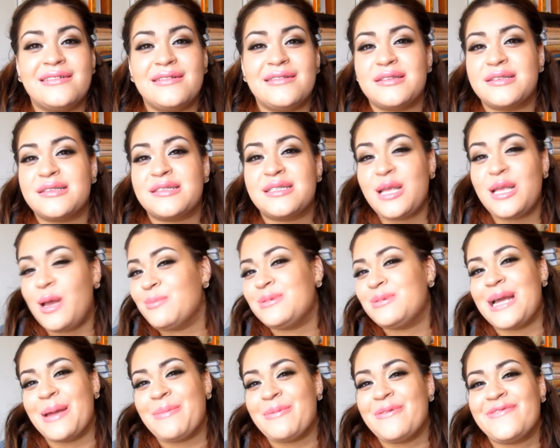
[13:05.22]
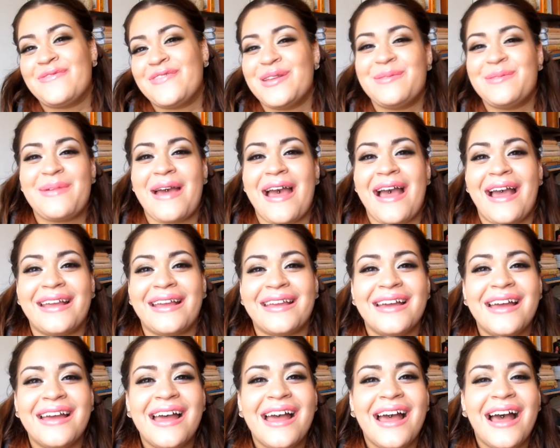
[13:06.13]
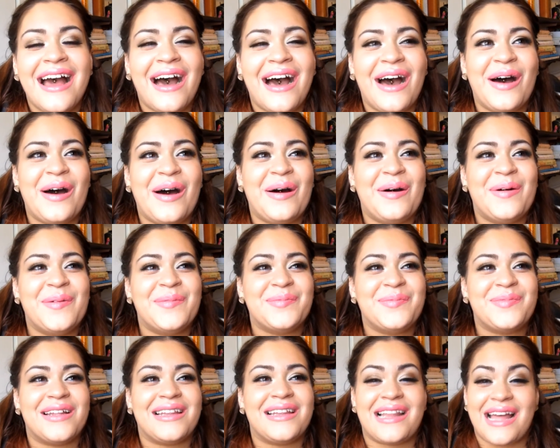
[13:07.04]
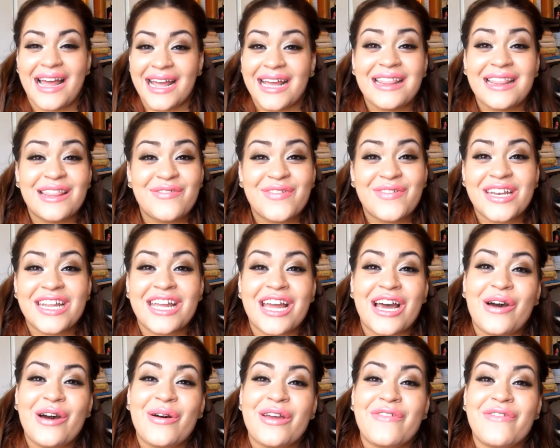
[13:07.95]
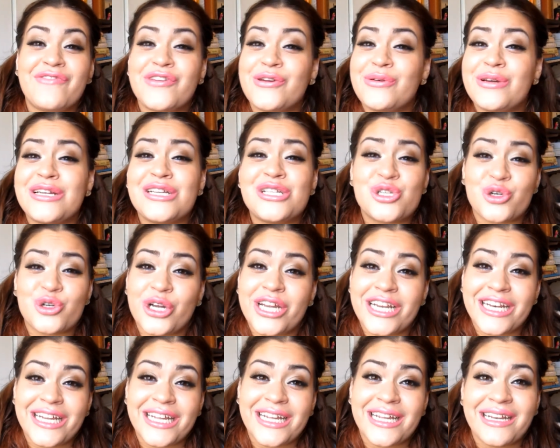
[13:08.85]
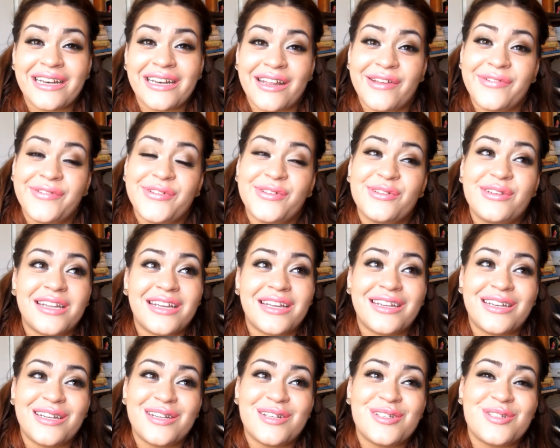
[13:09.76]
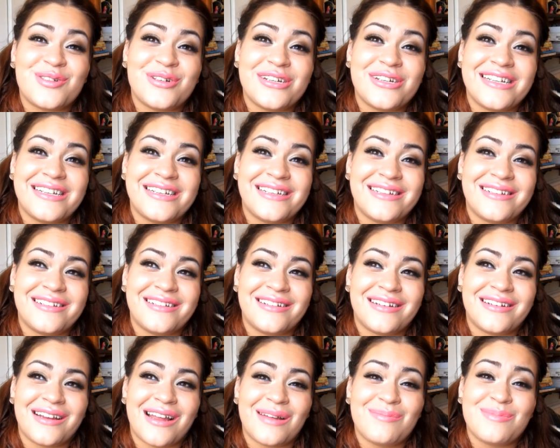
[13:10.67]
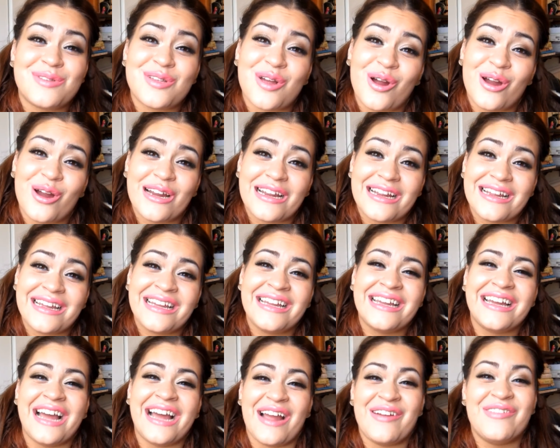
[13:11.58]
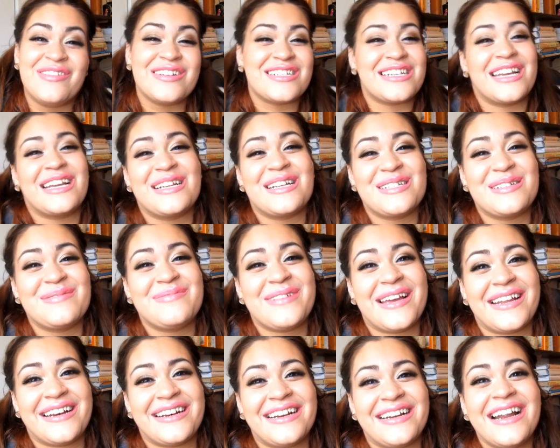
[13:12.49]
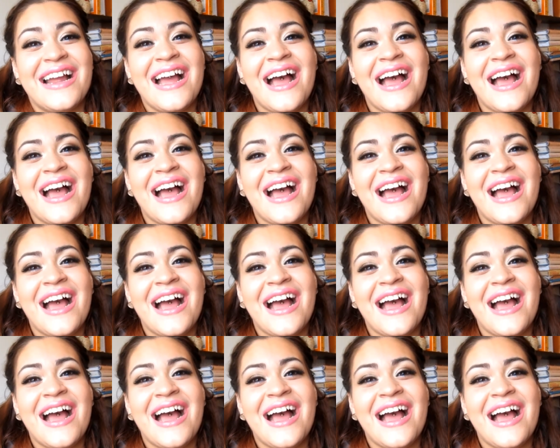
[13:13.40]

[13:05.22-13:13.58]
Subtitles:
some type of feedback. Like the video if you enjoyed it. If you didn't enjoy it, I'm sorry. I wish I could do better.